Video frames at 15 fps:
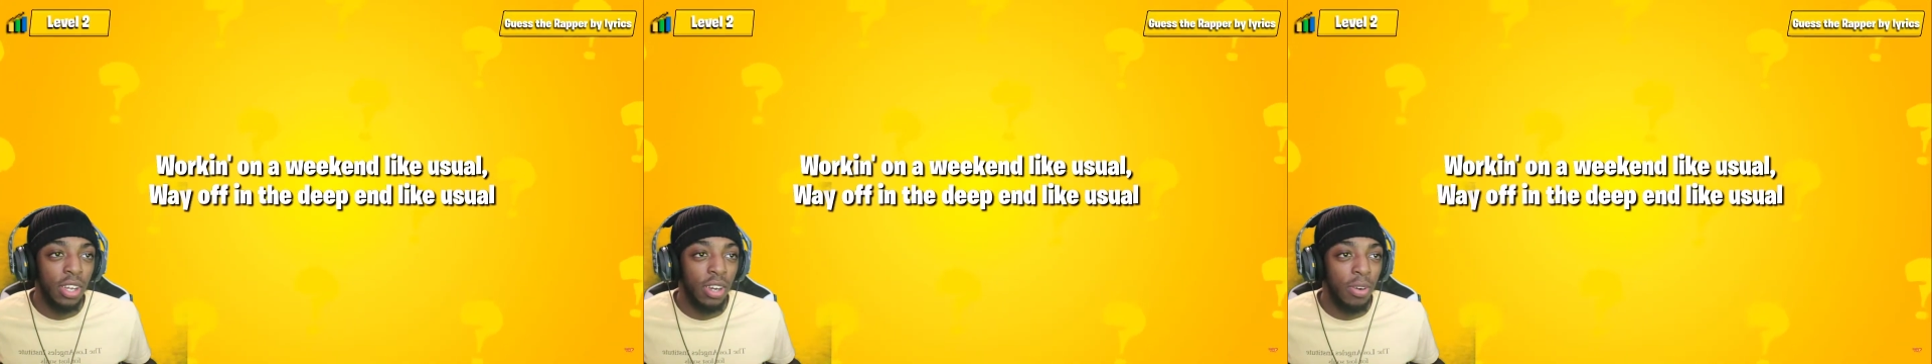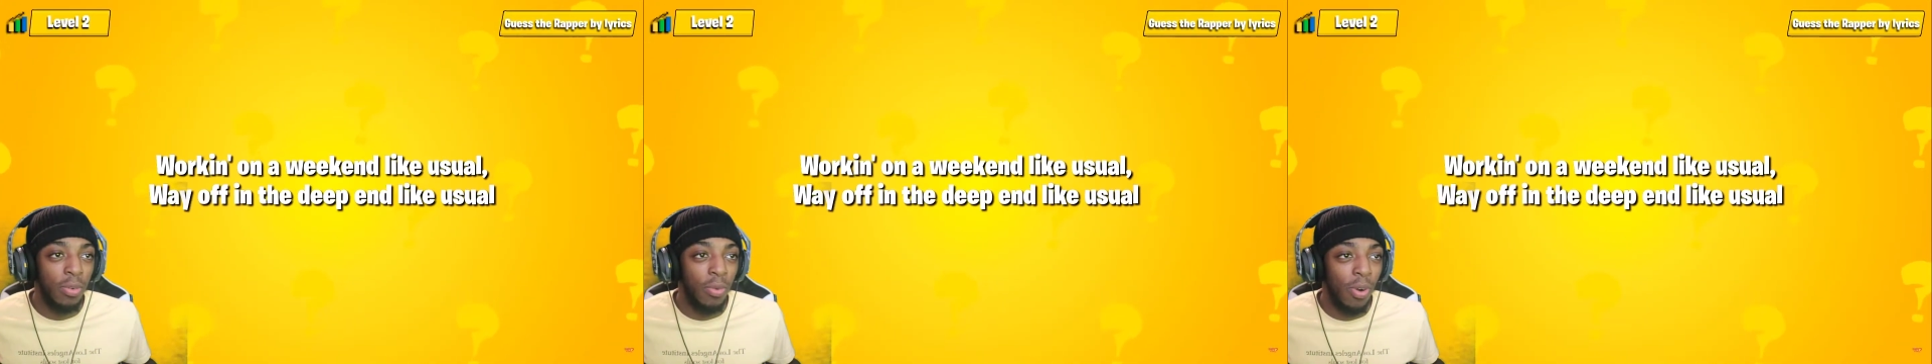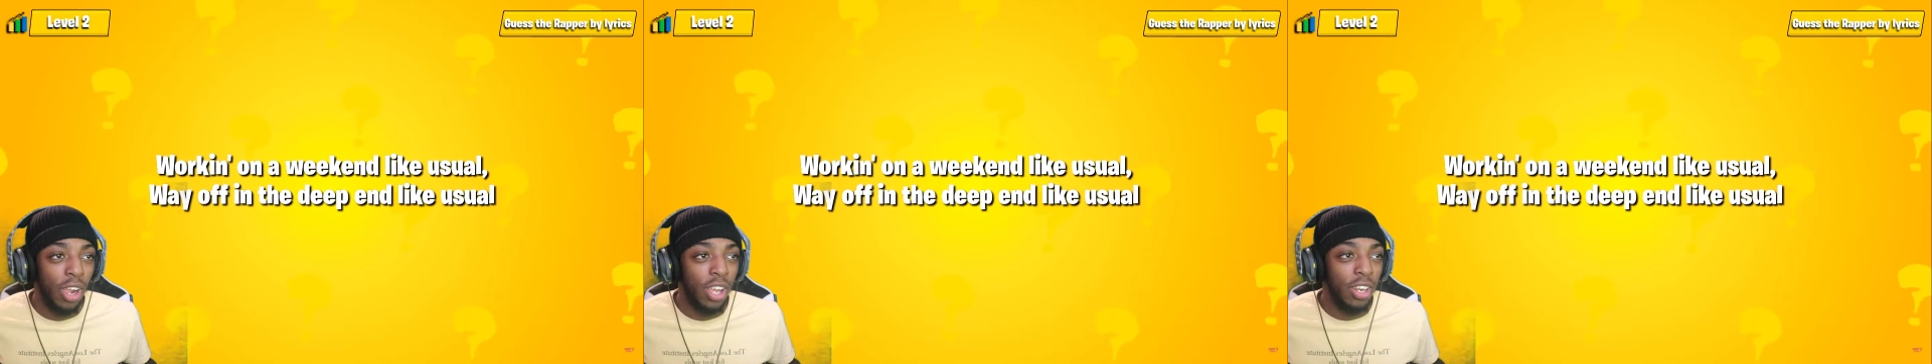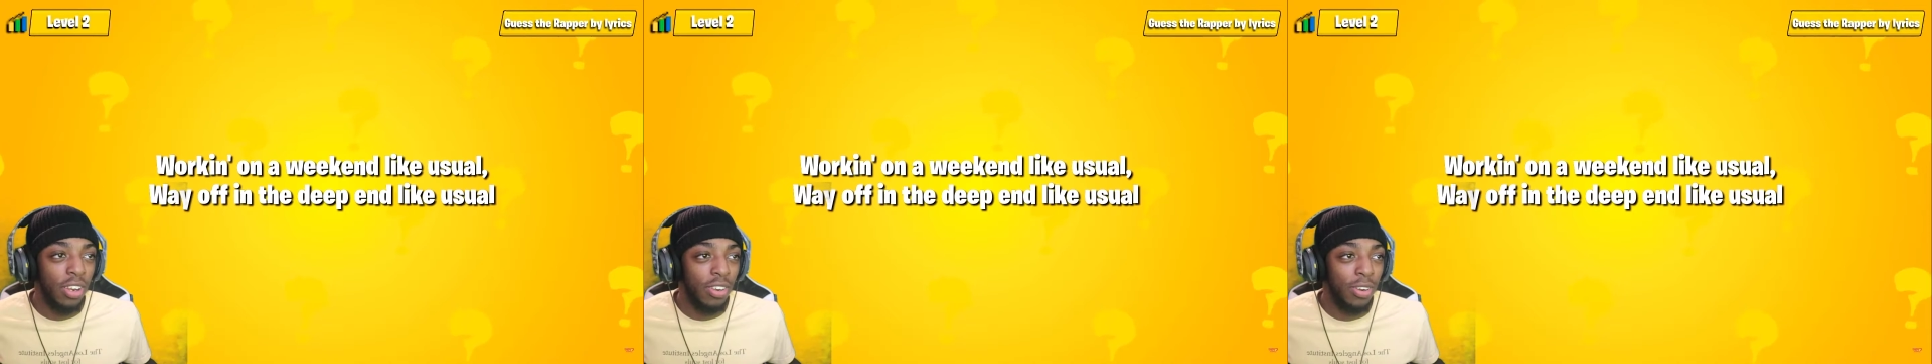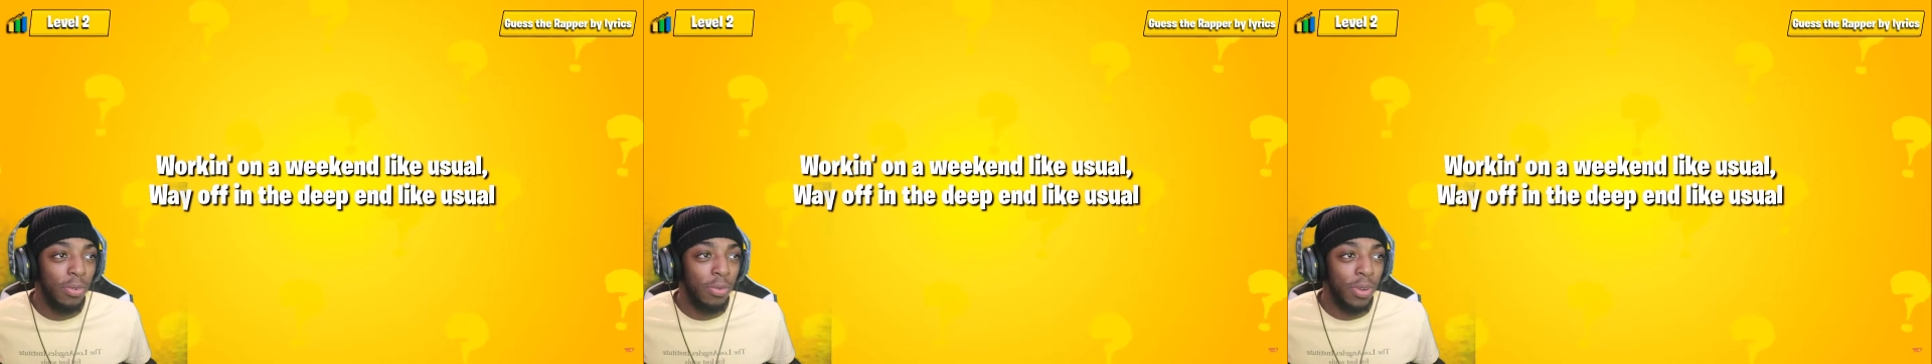Working on
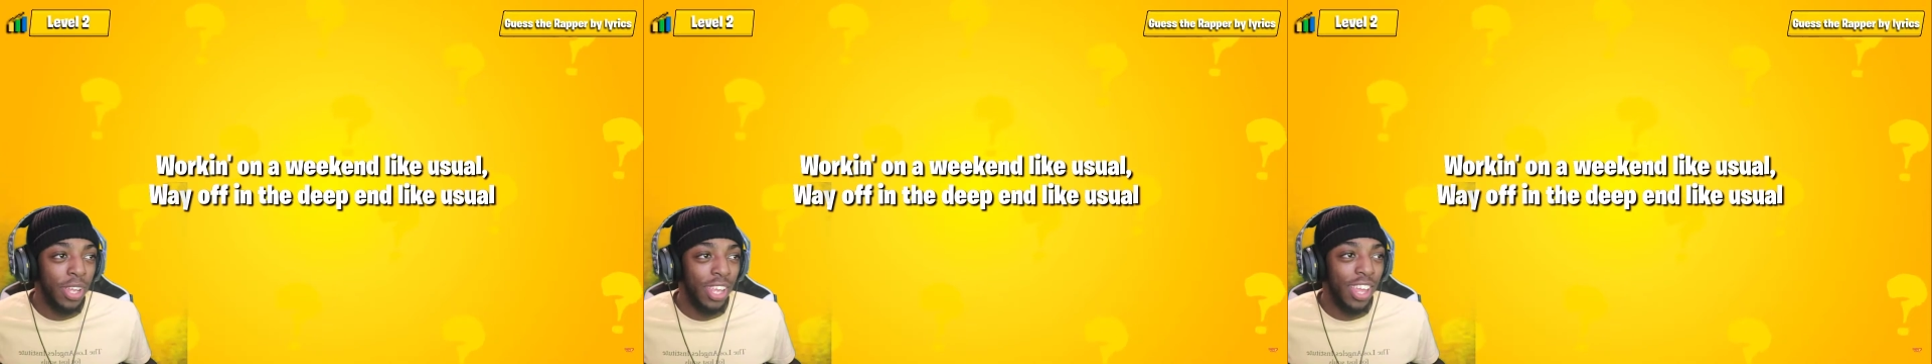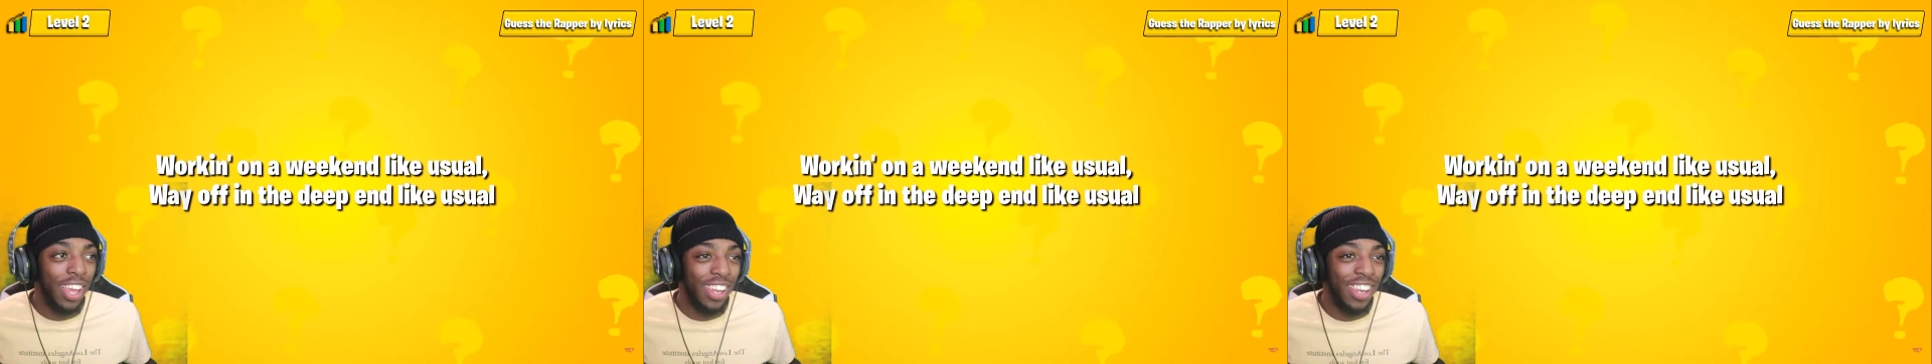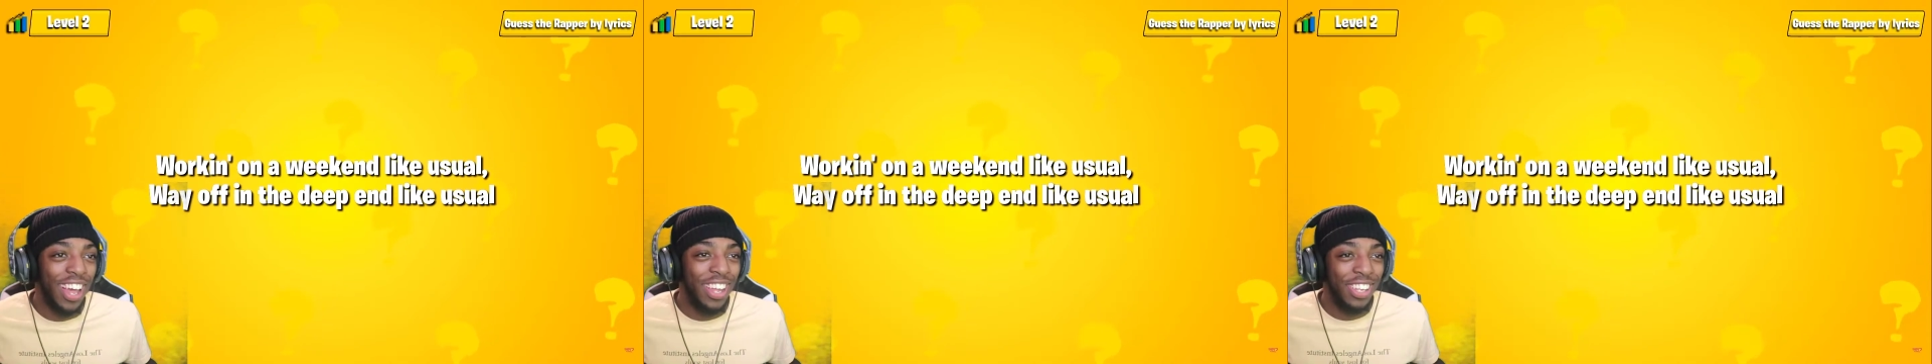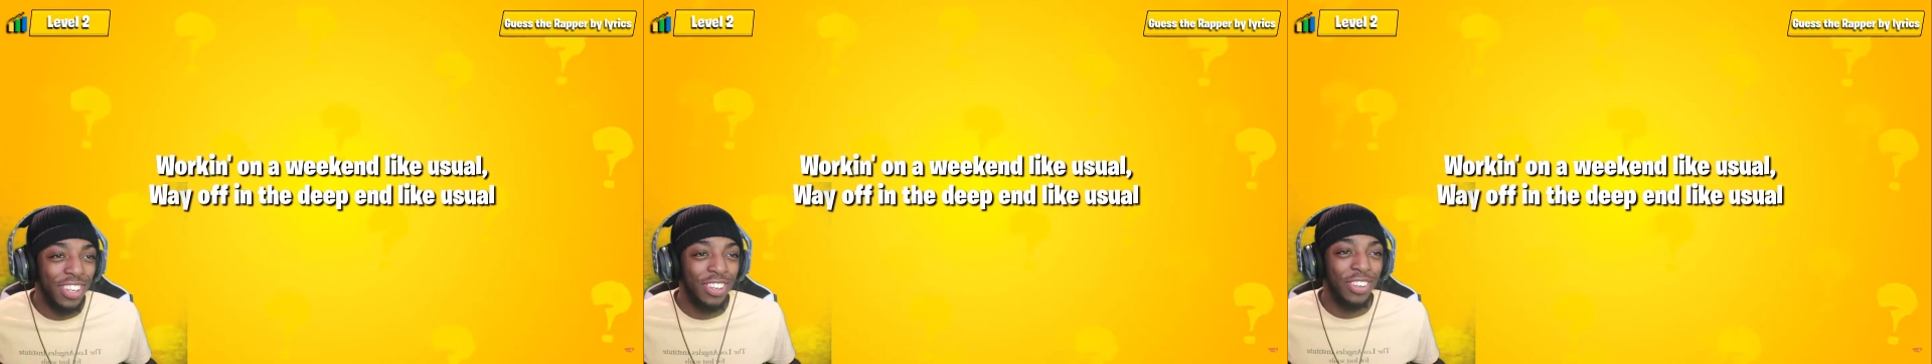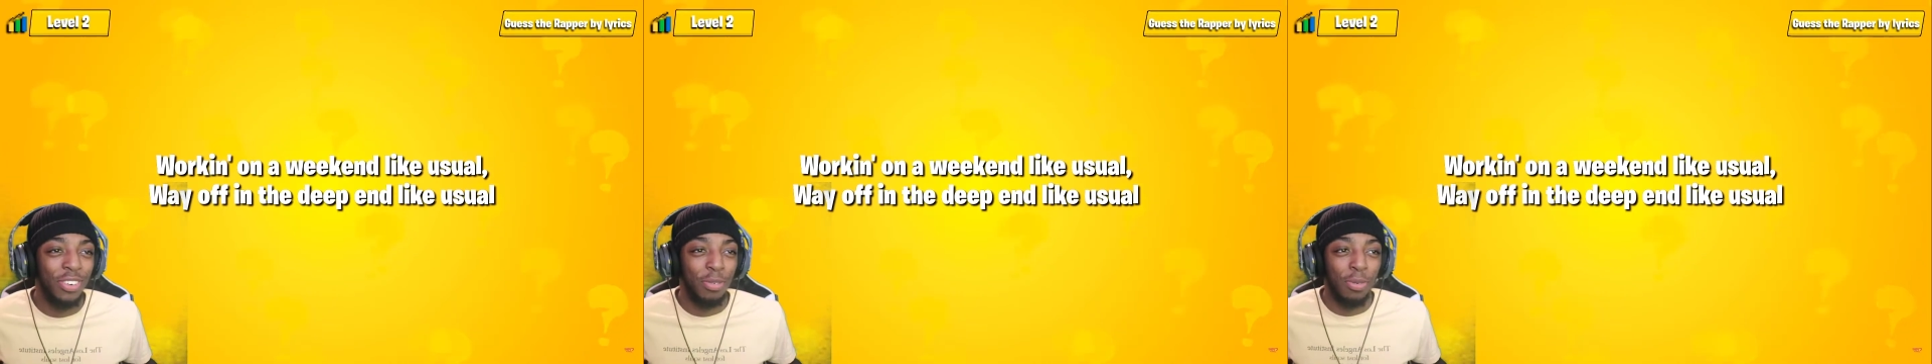the weekend like
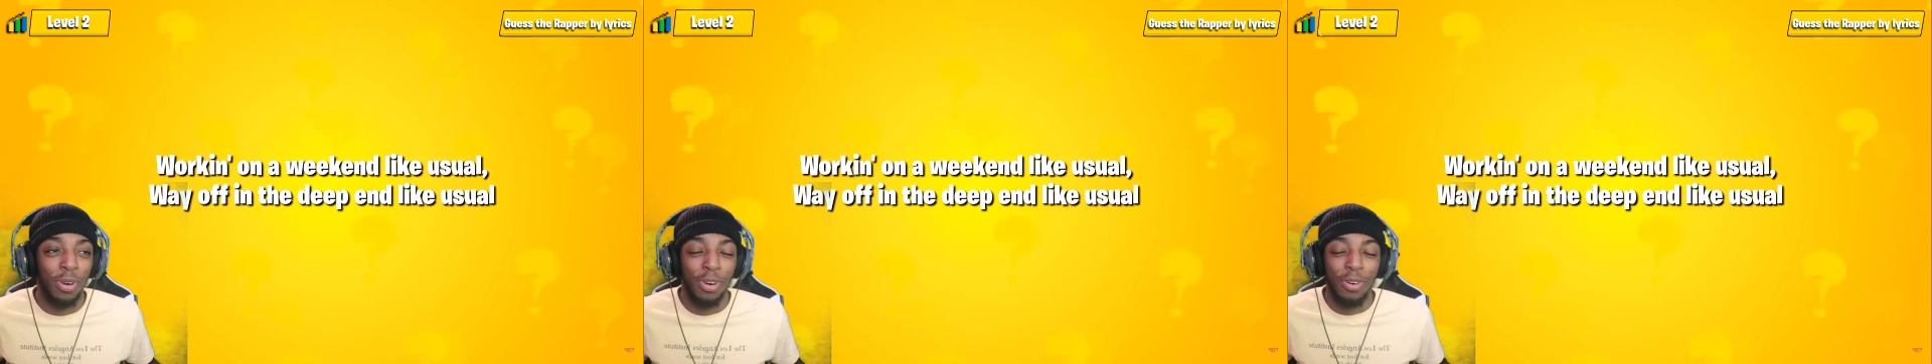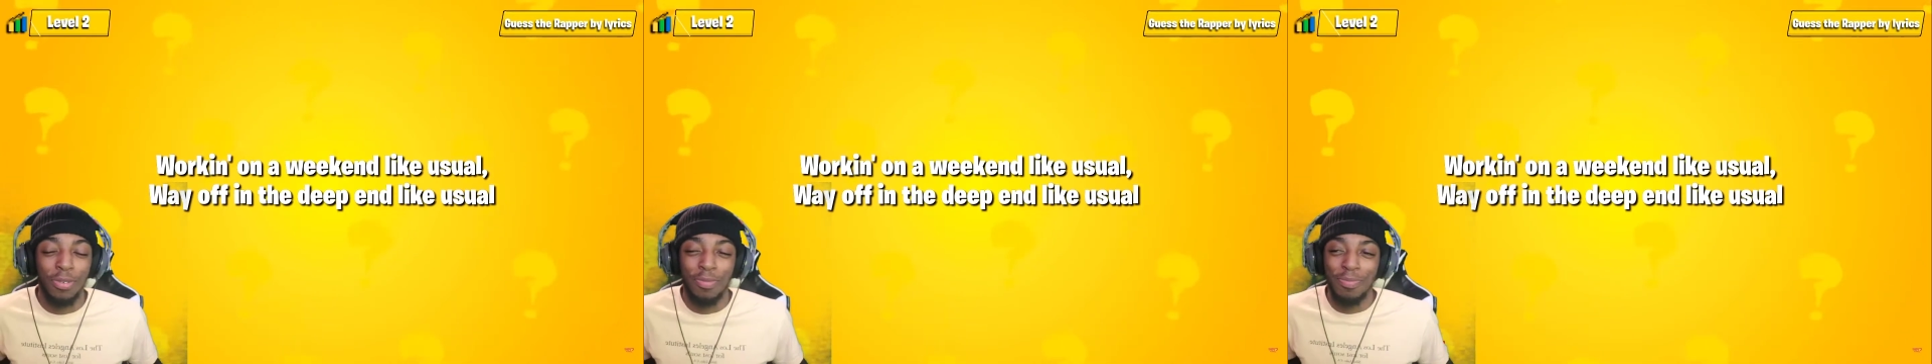usual.